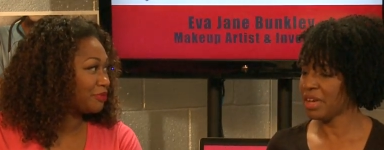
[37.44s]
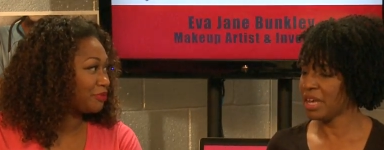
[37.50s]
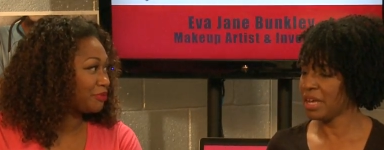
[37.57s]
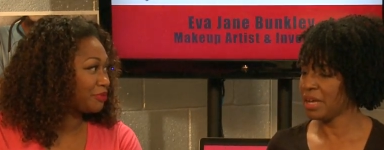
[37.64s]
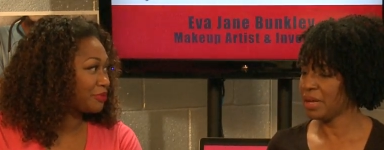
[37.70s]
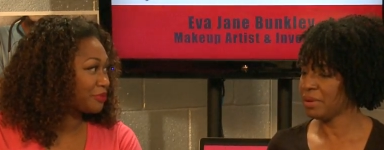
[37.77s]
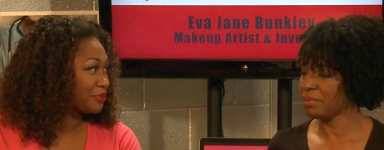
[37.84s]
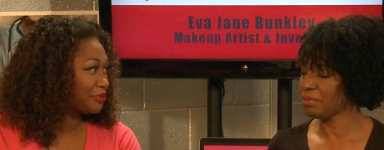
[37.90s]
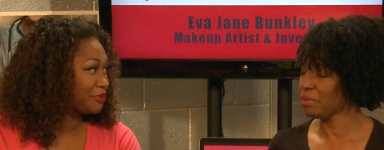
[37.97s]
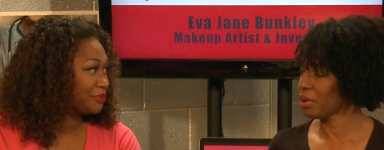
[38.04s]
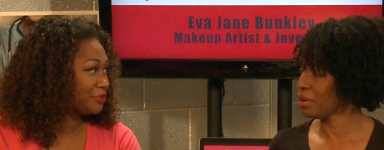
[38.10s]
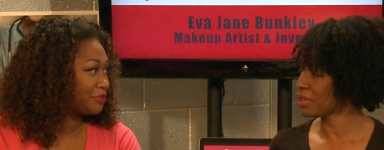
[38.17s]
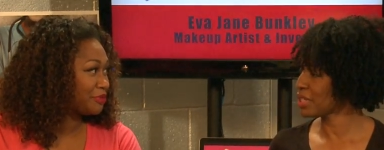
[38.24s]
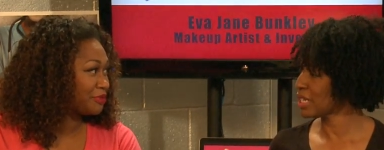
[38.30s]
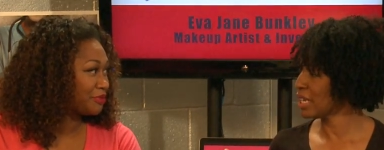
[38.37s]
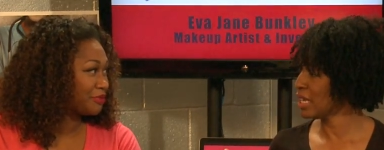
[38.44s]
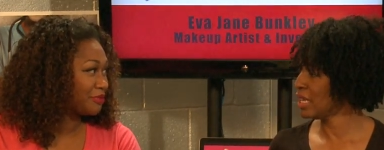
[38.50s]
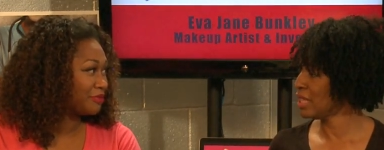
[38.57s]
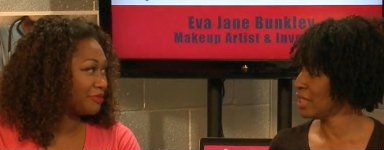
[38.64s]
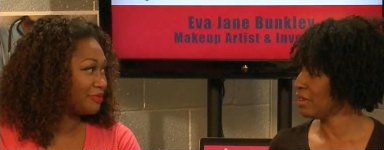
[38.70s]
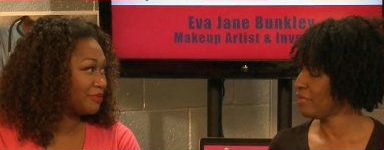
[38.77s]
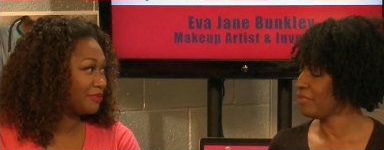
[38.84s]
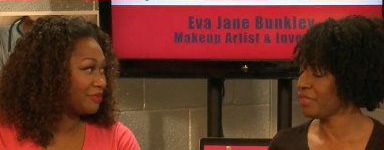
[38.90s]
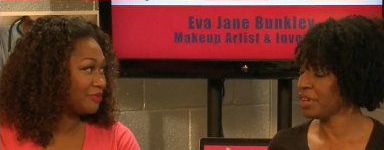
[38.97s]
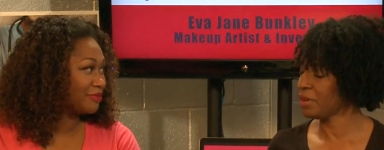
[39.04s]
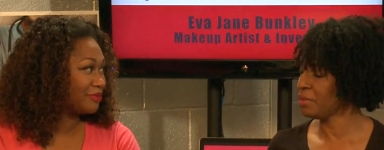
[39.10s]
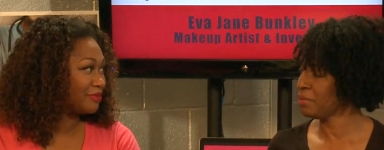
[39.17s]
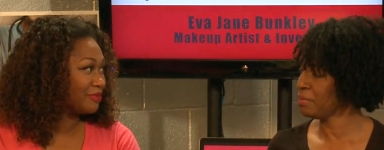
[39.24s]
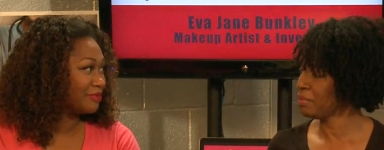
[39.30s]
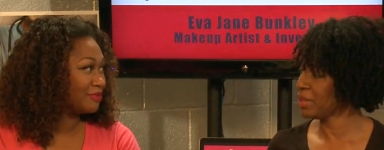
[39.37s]
Speaker 1: uh, worked in the
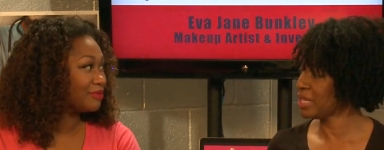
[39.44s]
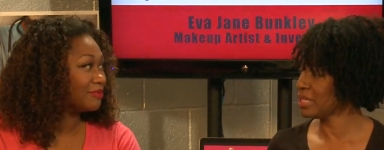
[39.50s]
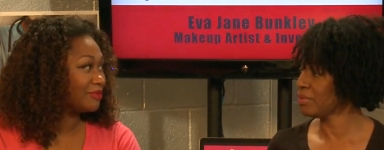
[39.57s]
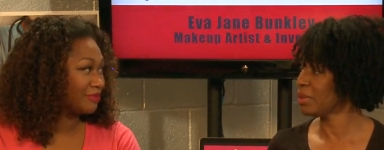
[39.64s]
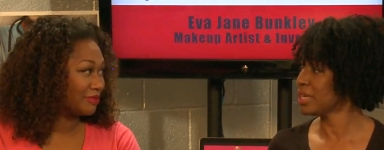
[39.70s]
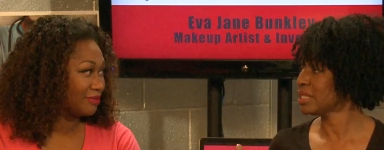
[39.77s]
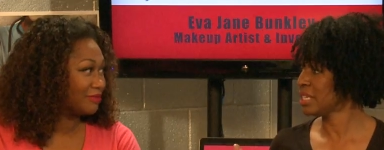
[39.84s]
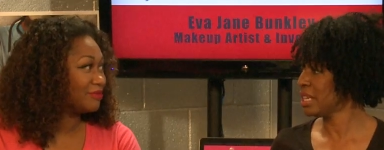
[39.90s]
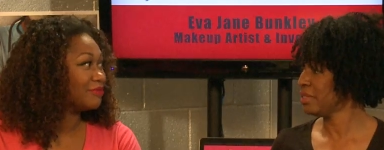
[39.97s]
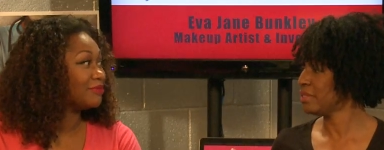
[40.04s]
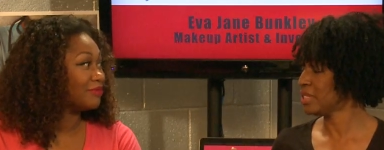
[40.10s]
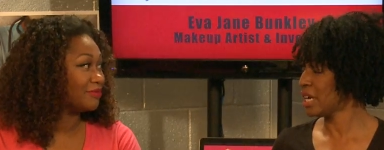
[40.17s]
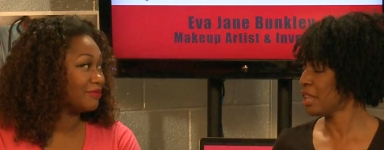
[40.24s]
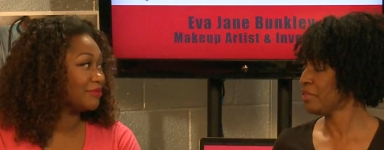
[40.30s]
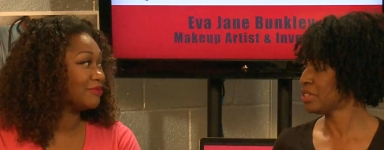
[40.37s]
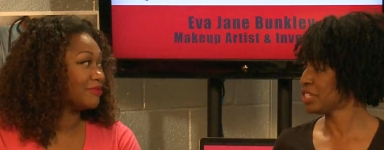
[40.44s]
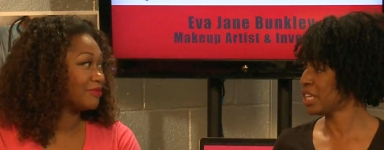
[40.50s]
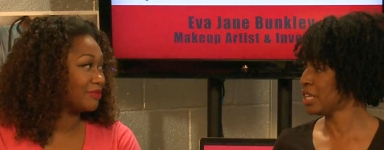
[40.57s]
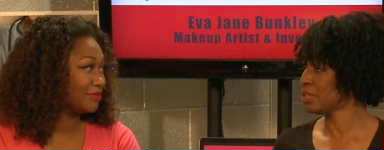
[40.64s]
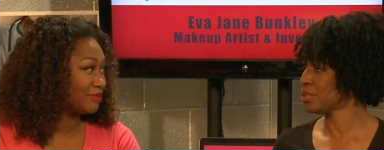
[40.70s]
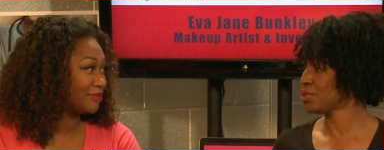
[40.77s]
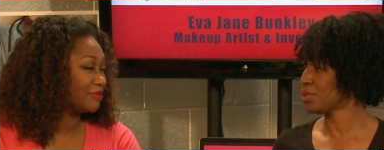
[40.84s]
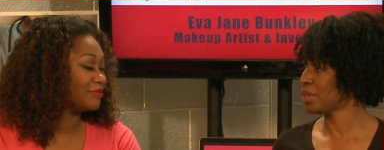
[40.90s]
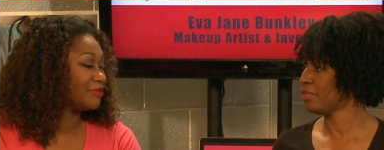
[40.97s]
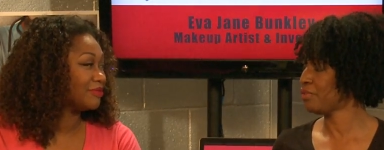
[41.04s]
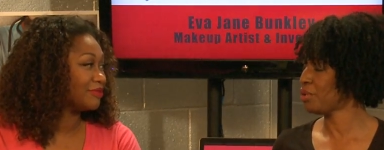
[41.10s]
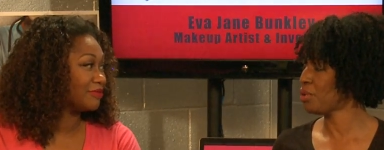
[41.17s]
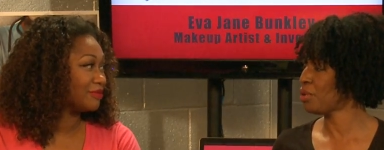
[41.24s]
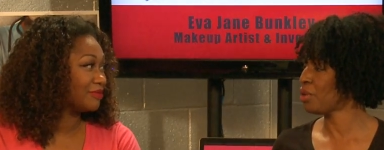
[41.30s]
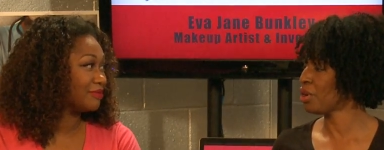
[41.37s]
film and well t- television industry
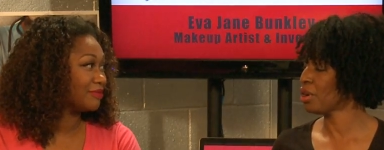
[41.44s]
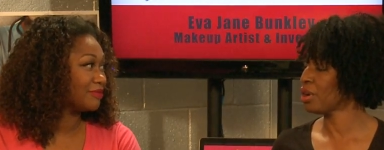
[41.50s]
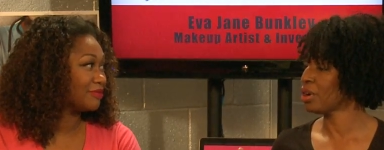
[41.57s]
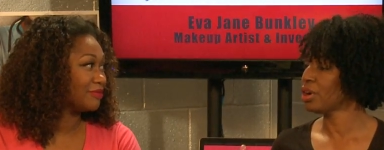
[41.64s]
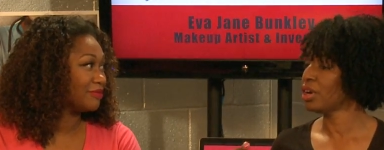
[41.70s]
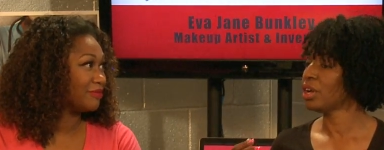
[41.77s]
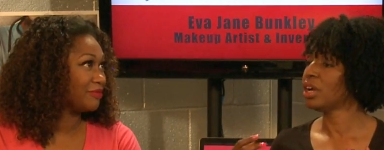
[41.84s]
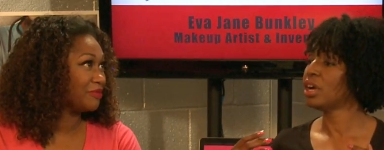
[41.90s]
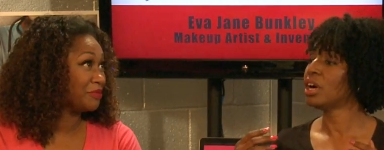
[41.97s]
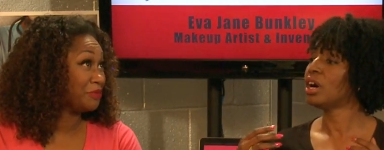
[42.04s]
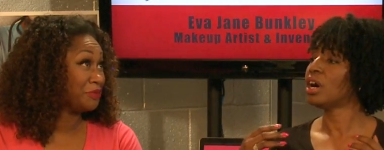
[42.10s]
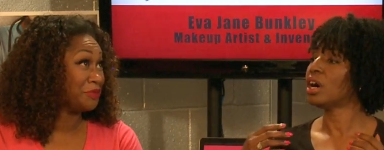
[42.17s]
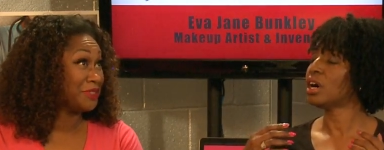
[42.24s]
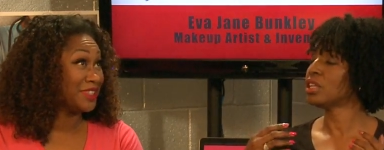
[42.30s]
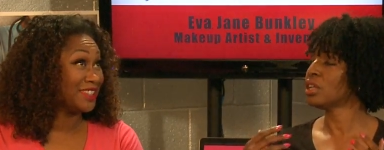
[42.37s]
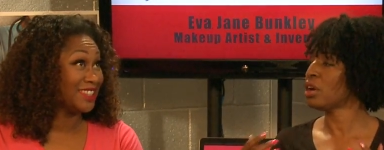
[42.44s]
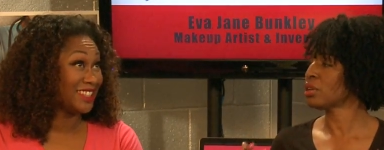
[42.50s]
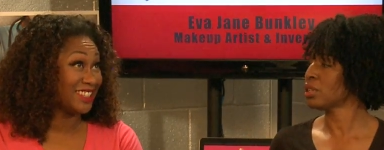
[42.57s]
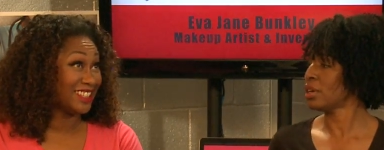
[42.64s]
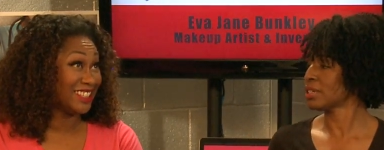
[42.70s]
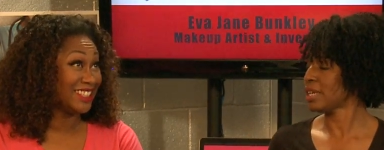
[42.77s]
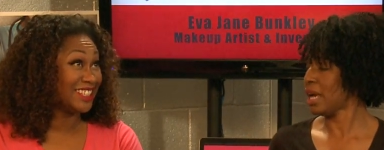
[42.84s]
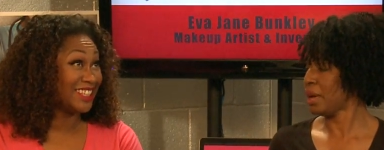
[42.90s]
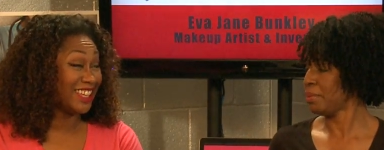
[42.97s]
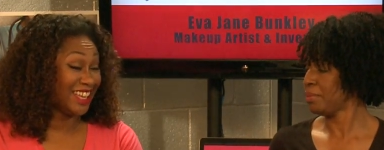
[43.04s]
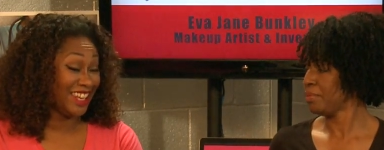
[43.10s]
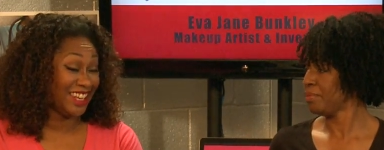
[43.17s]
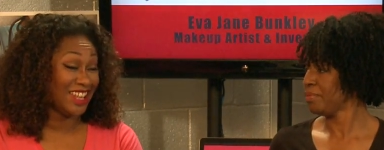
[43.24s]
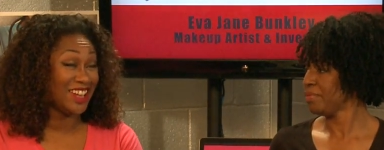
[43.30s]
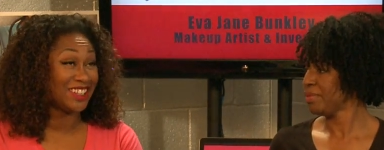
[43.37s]
for a long, long time.
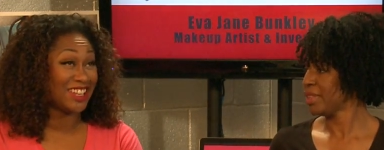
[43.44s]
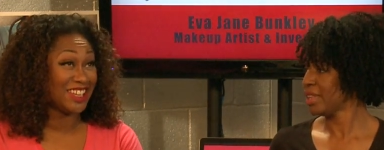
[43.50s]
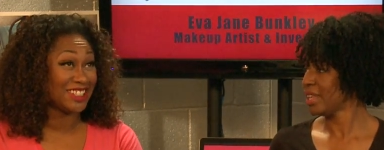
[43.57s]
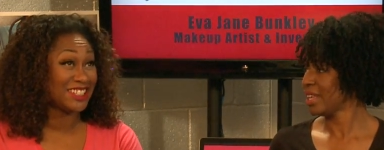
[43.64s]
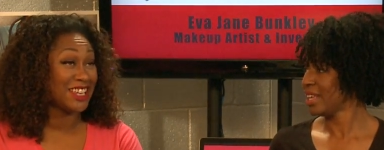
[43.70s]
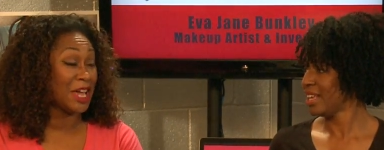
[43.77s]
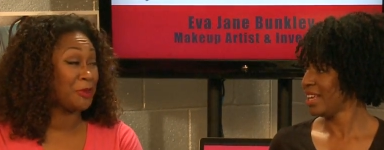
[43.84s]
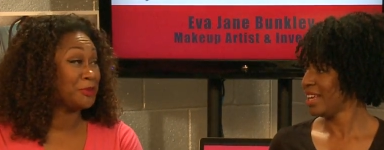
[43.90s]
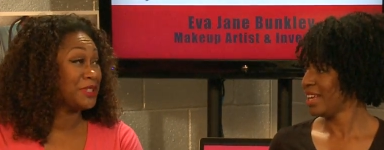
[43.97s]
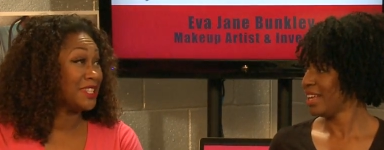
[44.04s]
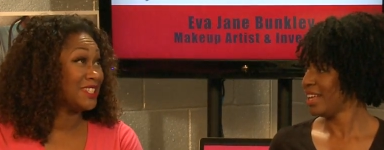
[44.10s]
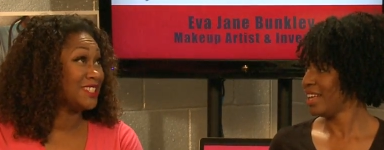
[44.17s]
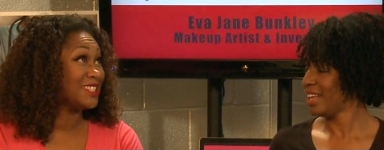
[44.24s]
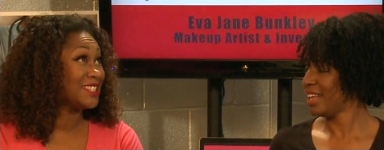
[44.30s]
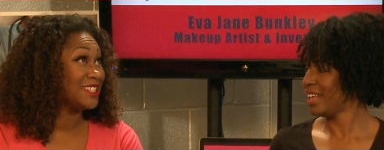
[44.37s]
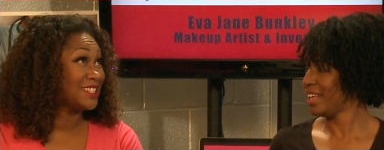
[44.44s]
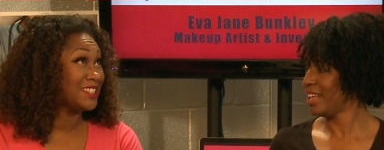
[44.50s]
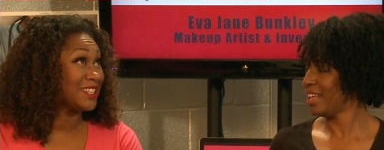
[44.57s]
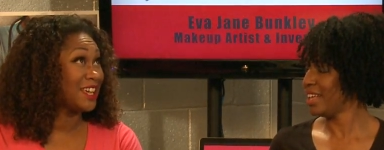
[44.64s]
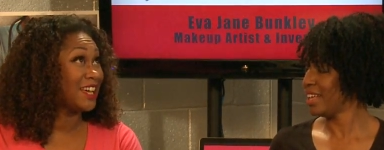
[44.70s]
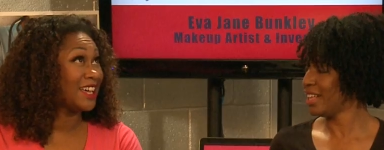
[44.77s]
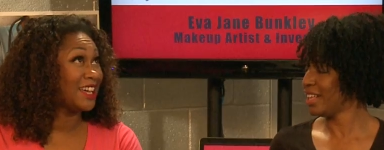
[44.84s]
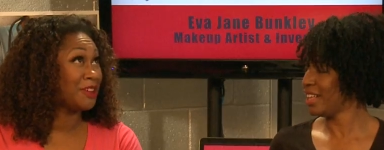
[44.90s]
Speaker 2: A long, long time. Since uh,